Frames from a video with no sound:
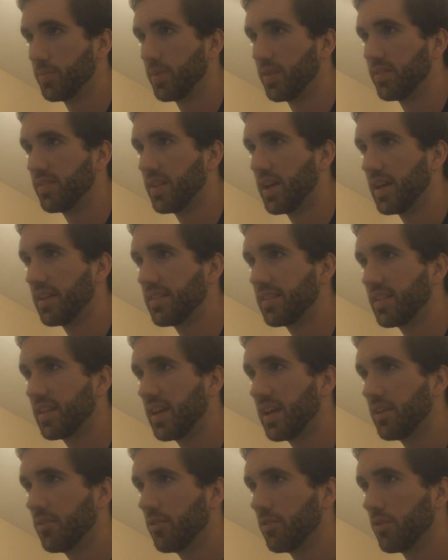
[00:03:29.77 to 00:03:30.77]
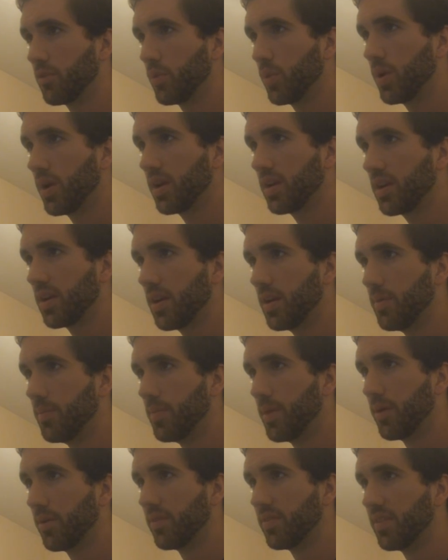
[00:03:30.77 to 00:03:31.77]
my stats again real quick.
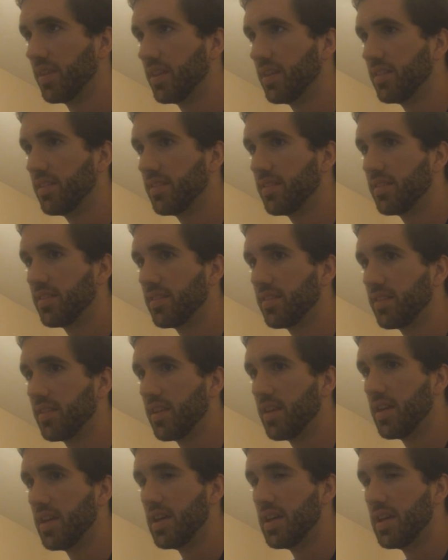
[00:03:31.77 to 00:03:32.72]
My resists.